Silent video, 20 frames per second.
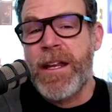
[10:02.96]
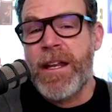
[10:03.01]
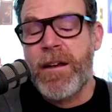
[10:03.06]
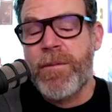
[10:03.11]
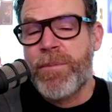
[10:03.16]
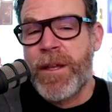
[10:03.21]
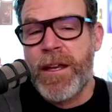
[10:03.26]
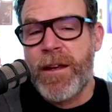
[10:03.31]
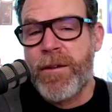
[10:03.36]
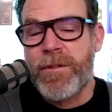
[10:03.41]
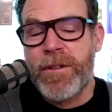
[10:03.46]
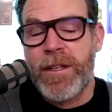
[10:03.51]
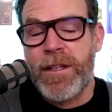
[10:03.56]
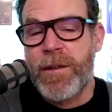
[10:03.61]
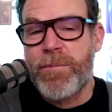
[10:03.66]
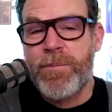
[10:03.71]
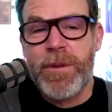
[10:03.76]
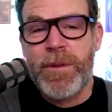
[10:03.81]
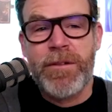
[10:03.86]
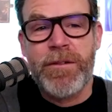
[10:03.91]
up camera,
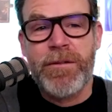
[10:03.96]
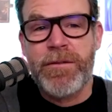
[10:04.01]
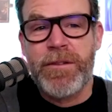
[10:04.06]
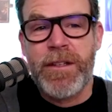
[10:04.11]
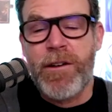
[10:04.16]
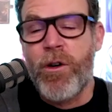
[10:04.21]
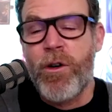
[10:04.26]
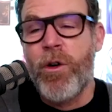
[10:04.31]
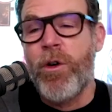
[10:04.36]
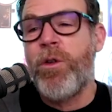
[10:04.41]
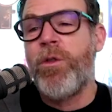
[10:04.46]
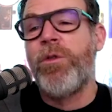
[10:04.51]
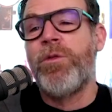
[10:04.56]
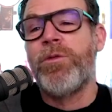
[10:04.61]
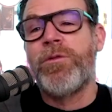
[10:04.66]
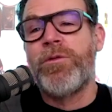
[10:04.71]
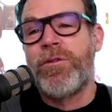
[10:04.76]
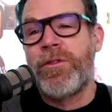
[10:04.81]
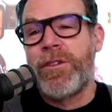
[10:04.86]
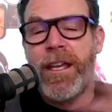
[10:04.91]
like built like
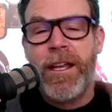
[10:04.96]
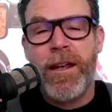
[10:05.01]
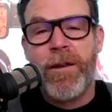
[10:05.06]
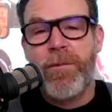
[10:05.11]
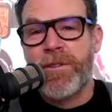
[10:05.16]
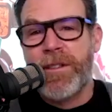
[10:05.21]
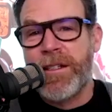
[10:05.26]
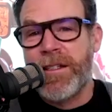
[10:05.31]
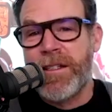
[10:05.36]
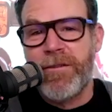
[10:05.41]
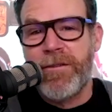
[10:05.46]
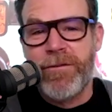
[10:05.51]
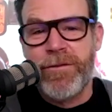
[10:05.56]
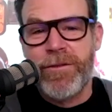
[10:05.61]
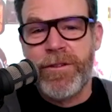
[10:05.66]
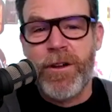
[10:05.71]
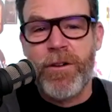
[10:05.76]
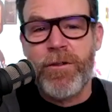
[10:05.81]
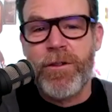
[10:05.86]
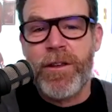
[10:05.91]
old cameras that you
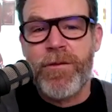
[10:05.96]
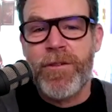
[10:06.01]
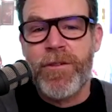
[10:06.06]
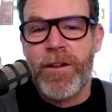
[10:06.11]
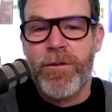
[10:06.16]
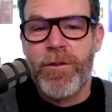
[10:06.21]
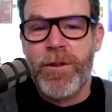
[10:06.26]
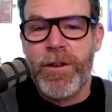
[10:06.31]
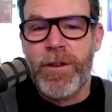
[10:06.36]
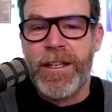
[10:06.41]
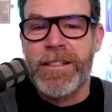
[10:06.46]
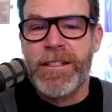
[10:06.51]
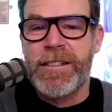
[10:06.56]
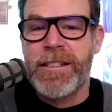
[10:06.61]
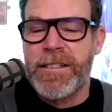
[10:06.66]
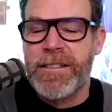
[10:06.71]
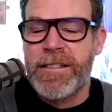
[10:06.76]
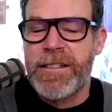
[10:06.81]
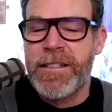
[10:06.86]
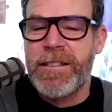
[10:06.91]
don't even know
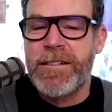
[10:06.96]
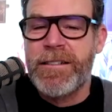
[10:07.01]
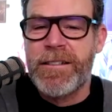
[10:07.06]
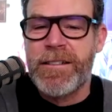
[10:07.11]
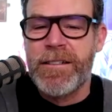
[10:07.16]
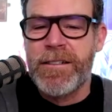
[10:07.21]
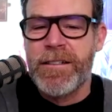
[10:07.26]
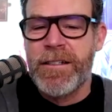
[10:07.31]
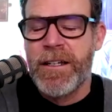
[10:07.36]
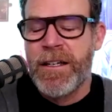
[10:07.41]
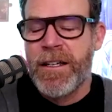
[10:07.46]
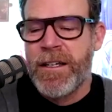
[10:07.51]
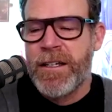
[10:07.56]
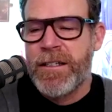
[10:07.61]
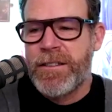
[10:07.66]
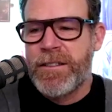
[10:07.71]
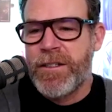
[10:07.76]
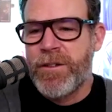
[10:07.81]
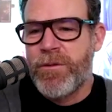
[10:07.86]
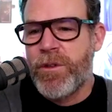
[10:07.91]
existed to
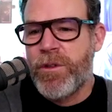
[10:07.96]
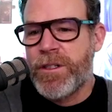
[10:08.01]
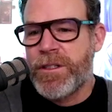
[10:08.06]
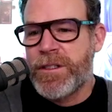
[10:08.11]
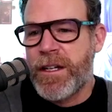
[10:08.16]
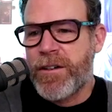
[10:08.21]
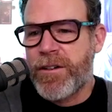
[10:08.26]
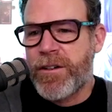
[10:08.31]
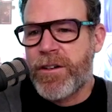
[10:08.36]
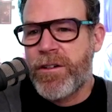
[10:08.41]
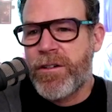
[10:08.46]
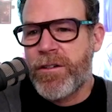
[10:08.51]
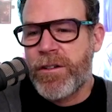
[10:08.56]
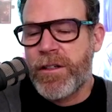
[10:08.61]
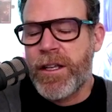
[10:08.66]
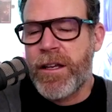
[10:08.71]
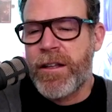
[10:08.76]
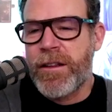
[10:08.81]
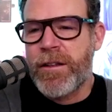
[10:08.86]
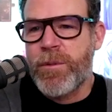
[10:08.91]
ones that are
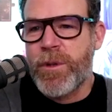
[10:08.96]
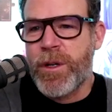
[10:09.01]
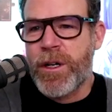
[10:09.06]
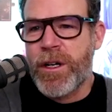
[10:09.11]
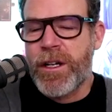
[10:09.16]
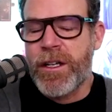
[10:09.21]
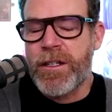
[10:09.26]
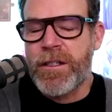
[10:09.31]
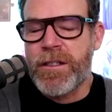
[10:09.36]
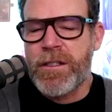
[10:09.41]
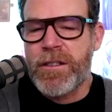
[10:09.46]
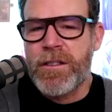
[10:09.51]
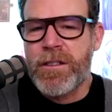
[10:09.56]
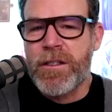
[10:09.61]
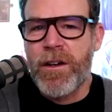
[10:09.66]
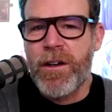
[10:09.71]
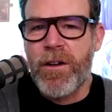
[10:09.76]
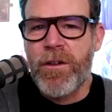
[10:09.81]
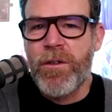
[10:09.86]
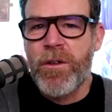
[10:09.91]
currently on the market.
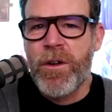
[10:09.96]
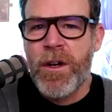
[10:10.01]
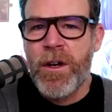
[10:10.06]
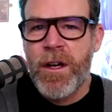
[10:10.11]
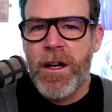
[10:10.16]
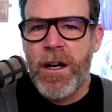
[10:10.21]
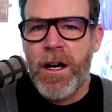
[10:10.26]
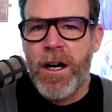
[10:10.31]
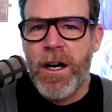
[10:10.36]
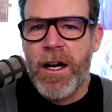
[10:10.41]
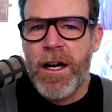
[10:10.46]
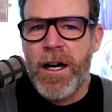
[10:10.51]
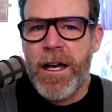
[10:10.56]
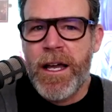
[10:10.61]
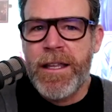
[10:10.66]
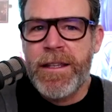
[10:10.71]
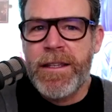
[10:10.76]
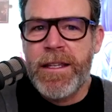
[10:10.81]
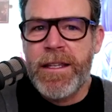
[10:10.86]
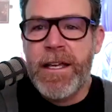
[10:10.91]
So,
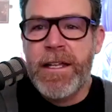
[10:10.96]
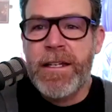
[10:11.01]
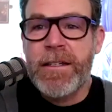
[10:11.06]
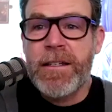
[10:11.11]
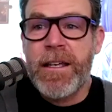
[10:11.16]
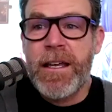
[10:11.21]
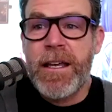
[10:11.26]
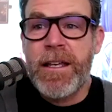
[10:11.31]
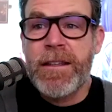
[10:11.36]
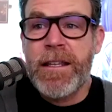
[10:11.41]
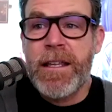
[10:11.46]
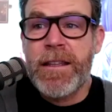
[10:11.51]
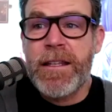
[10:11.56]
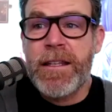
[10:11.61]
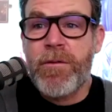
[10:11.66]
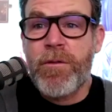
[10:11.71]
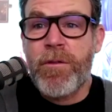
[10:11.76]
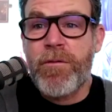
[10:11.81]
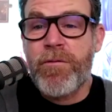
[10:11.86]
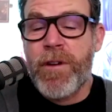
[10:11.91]
and then
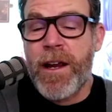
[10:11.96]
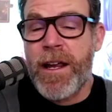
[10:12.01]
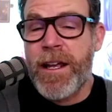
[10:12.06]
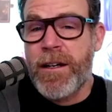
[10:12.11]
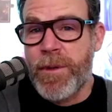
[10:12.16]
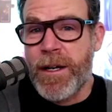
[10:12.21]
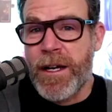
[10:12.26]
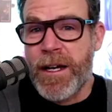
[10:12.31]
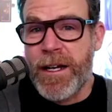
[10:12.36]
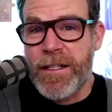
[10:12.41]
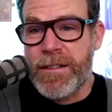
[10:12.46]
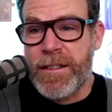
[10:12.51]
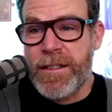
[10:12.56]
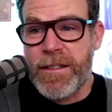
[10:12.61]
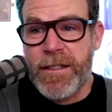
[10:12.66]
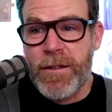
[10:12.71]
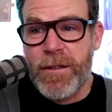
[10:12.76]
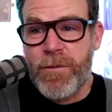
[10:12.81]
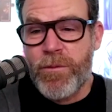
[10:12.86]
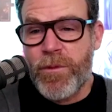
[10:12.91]
they were randomized.
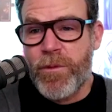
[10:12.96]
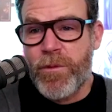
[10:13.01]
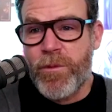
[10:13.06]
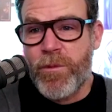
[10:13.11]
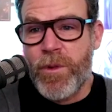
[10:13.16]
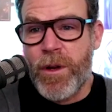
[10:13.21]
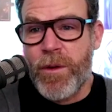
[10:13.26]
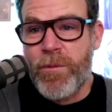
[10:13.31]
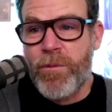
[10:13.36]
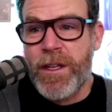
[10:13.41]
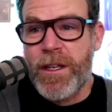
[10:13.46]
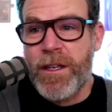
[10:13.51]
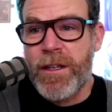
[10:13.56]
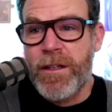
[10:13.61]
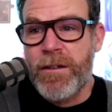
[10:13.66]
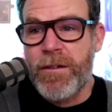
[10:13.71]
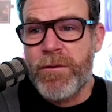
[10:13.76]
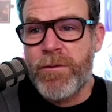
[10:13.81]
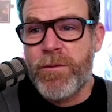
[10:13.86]
And then when we